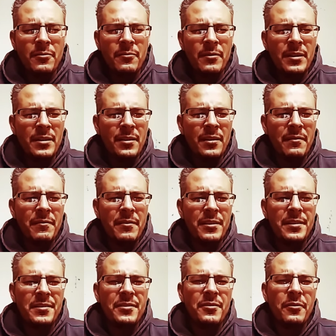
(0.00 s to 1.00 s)
We love
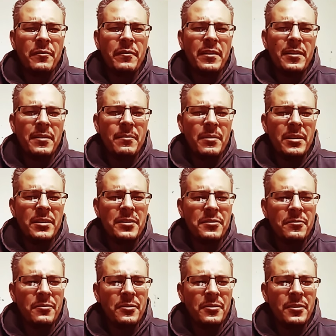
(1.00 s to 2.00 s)
thee so very much
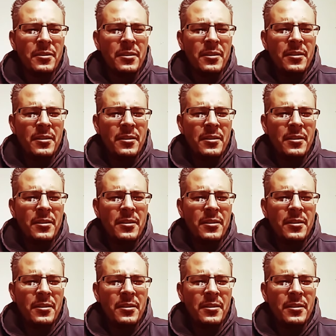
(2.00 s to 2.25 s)
and we're